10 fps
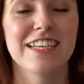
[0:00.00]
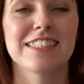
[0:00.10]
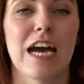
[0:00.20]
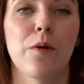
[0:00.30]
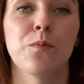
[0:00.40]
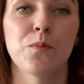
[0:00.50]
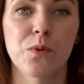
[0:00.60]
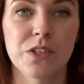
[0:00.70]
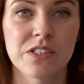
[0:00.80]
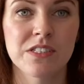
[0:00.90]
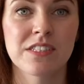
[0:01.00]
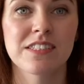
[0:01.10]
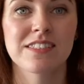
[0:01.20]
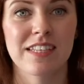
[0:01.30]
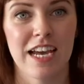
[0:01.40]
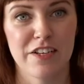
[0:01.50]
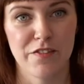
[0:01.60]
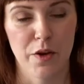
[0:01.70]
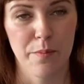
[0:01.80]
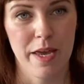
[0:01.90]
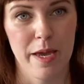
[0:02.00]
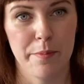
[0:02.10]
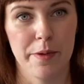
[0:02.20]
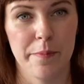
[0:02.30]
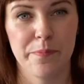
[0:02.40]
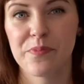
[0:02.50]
down one side of your paper,